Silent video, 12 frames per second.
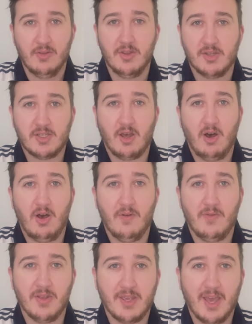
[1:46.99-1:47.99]
the start
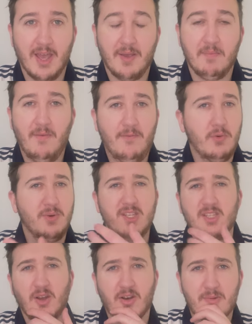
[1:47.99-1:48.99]
of the game, I thought we
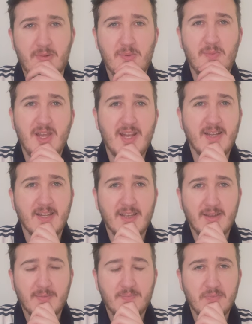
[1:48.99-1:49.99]
started a bit
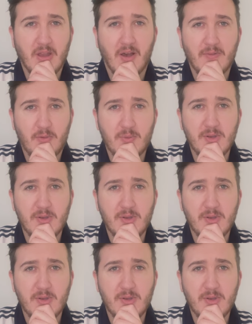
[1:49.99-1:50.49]
weirdly. I